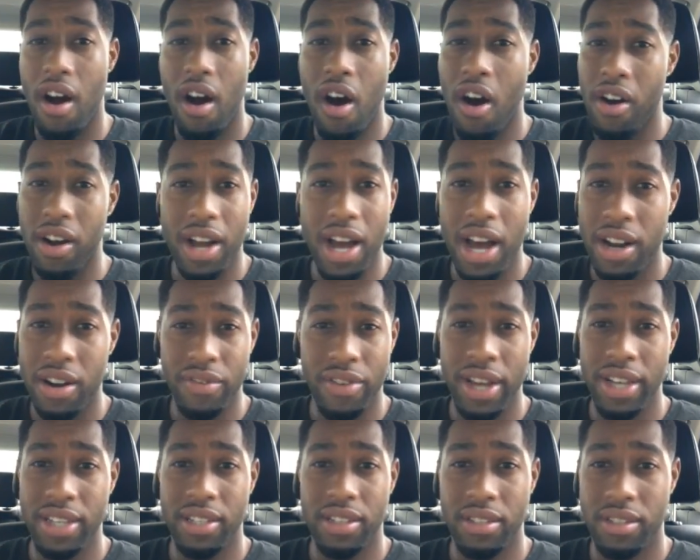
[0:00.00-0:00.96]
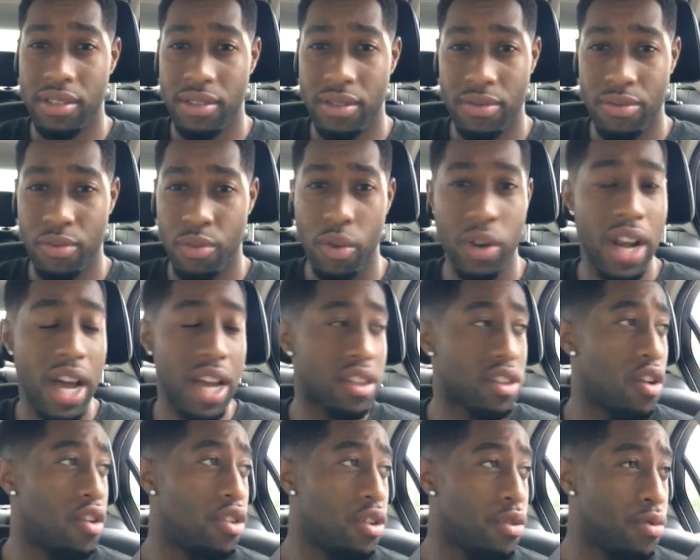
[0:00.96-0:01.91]
all kind of races. We're
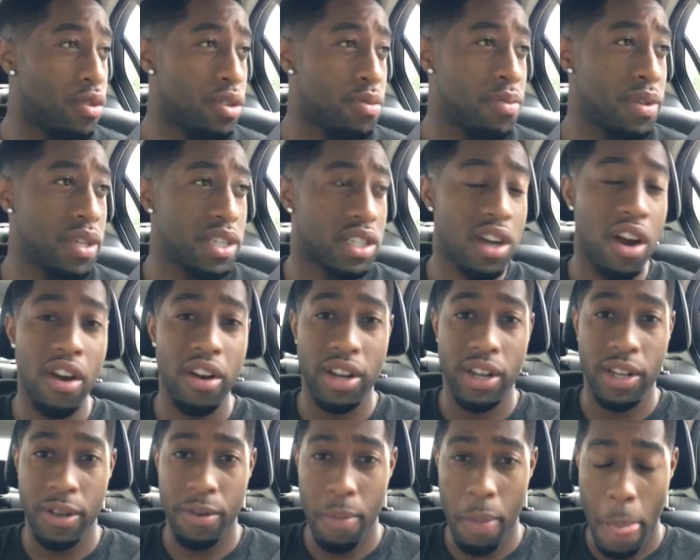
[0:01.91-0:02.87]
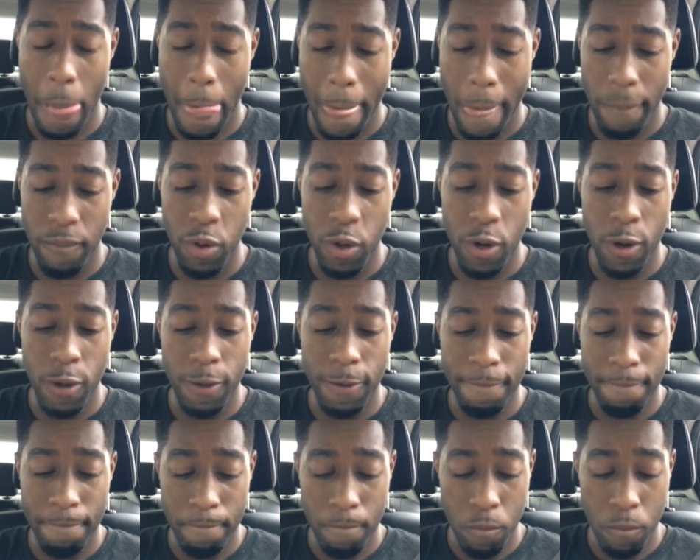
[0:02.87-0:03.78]
not the only ones being targeted. You know,